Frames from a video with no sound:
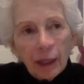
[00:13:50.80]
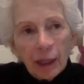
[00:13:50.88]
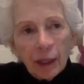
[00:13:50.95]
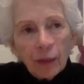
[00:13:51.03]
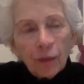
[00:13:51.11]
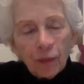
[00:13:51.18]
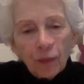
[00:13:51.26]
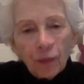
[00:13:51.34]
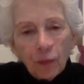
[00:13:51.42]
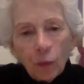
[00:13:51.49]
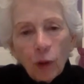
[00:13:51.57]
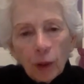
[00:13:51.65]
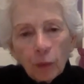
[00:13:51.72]
if
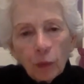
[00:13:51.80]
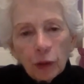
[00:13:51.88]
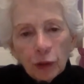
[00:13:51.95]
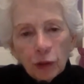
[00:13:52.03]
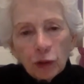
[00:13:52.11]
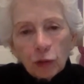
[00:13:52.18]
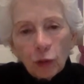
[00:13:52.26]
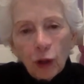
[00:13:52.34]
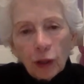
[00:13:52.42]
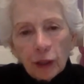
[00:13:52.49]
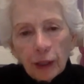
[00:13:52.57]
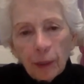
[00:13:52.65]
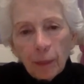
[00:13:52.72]
one was
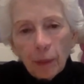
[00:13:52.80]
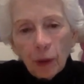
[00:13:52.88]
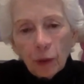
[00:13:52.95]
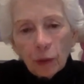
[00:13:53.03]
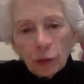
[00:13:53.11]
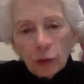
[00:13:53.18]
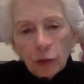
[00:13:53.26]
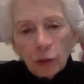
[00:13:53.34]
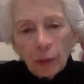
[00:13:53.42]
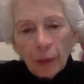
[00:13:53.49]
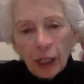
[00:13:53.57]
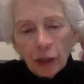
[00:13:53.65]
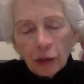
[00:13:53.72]
strongly opposed to a
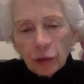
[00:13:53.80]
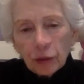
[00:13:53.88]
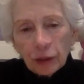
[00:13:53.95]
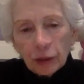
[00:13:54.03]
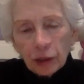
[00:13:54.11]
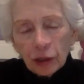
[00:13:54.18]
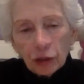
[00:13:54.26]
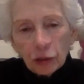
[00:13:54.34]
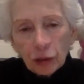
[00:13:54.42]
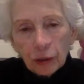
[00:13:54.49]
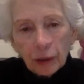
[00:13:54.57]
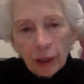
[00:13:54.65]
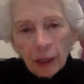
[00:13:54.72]
major
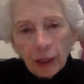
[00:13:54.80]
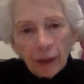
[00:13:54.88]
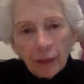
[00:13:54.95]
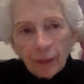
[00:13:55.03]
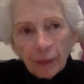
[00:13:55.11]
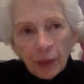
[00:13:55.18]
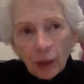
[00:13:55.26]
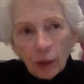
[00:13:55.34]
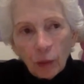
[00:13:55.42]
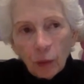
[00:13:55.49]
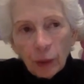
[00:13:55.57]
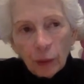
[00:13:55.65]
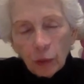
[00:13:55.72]
decision,
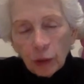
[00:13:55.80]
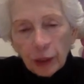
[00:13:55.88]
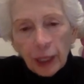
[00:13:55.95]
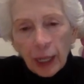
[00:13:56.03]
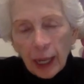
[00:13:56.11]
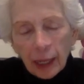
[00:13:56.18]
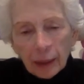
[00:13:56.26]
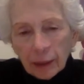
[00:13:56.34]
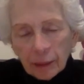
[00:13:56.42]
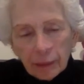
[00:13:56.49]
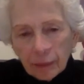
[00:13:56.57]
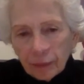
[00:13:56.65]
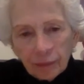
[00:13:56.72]
we would not,
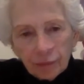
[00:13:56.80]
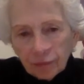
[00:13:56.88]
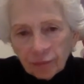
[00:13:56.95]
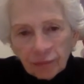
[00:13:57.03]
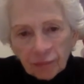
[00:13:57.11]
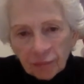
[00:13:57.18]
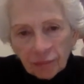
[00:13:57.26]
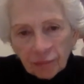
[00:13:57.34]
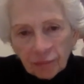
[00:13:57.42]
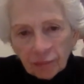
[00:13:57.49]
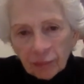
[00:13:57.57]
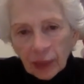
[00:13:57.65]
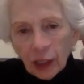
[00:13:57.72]

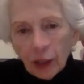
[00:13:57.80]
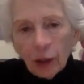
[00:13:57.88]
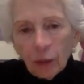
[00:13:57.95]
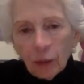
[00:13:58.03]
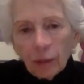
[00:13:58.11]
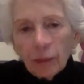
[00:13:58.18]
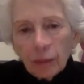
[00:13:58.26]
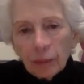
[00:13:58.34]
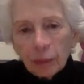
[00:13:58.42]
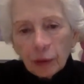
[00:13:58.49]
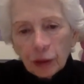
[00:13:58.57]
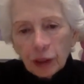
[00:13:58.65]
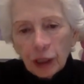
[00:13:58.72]
you know,
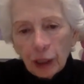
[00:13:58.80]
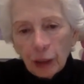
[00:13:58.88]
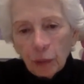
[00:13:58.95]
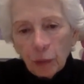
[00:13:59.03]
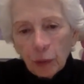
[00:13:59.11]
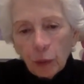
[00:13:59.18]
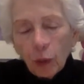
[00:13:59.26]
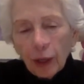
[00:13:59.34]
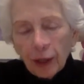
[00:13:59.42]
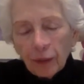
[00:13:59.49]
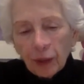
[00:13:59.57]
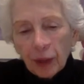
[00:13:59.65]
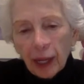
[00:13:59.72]
proceed with
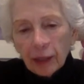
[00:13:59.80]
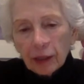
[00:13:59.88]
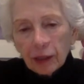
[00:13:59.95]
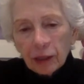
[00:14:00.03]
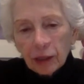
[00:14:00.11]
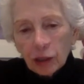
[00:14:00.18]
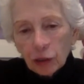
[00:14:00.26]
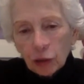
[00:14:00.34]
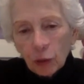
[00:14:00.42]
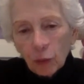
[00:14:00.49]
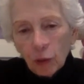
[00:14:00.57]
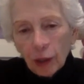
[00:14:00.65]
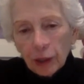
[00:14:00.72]
whatever that
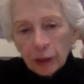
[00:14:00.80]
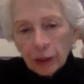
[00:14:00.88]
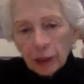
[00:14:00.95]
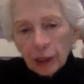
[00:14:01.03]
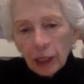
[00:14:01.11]
decision was.